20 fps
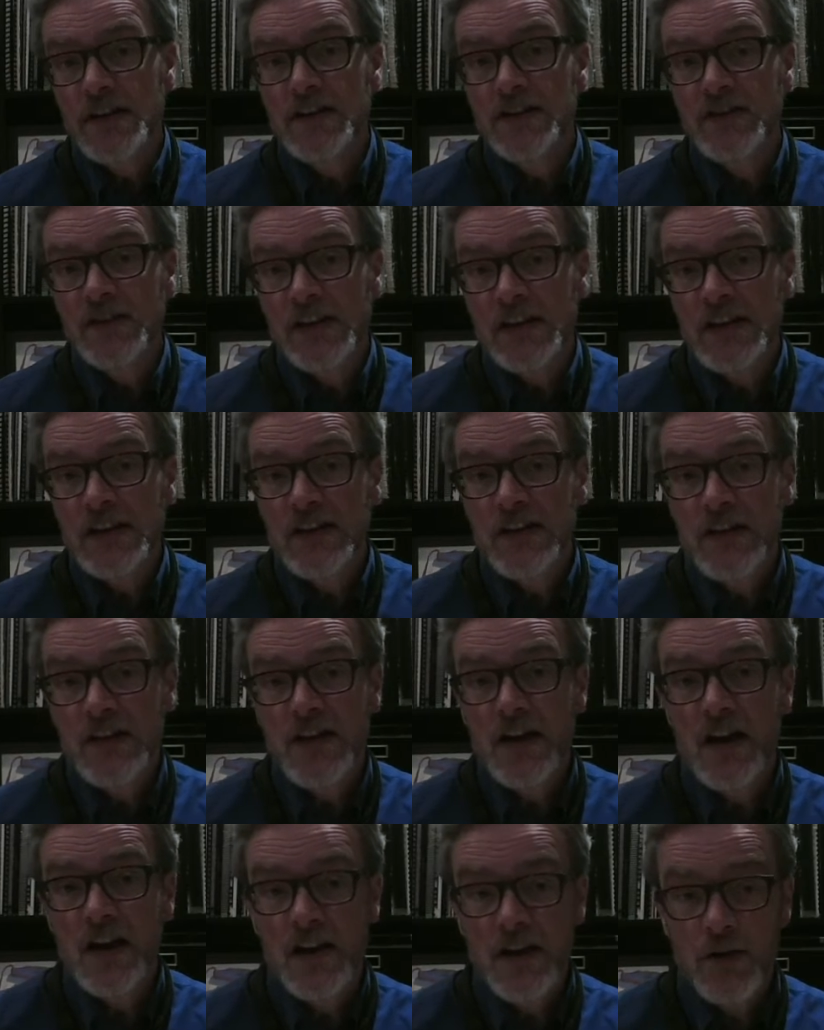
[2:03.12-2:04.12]
is in
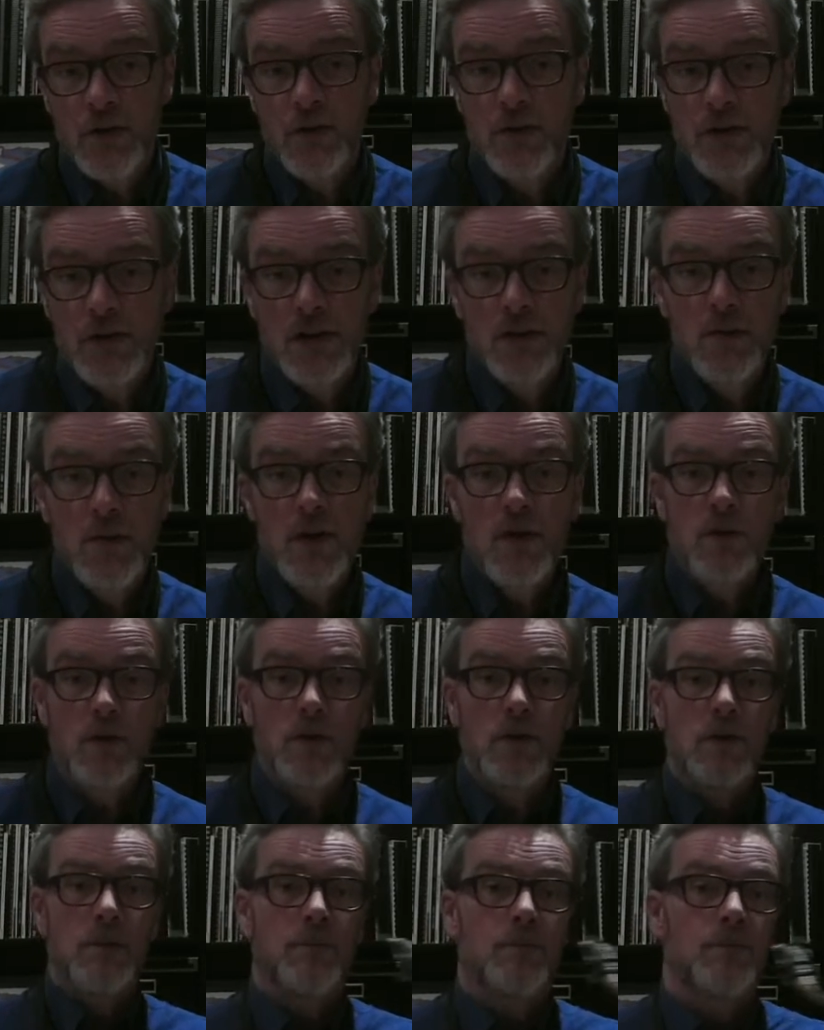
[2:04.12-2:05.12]
the Ionian mode.